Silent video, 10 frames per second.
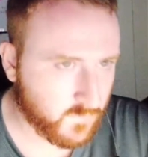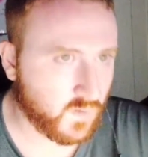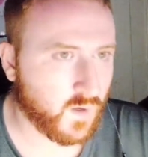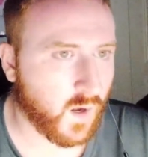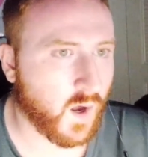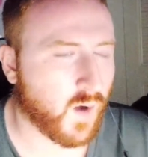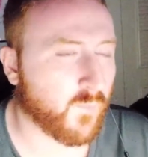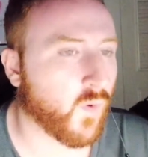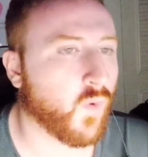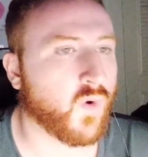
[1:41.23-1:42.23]

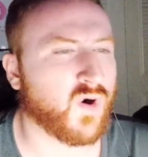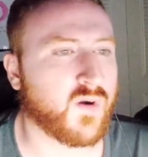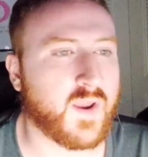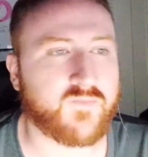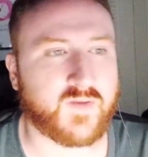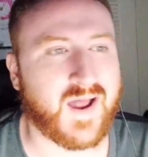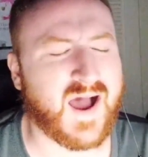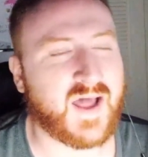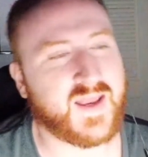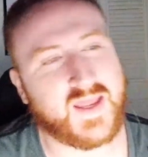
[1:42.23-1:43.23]
Or if
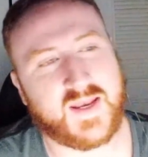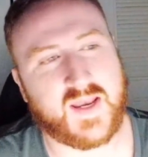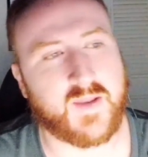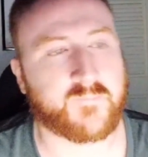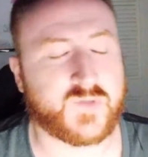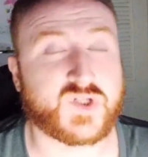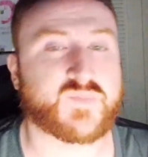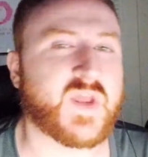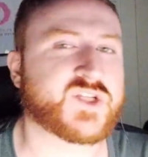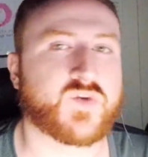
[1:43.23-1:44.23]
not, it just
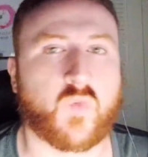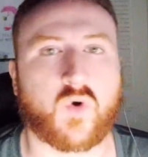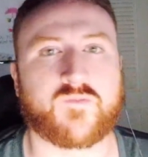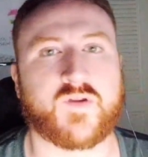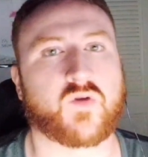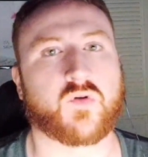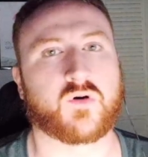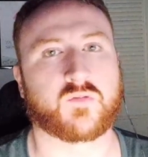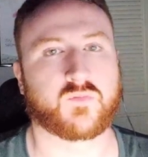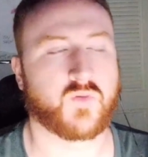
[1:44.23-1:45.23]
makes you more
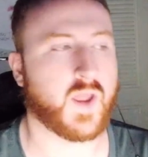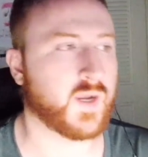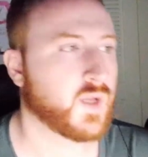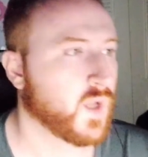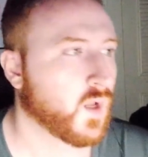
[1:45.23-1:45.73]
virile, right?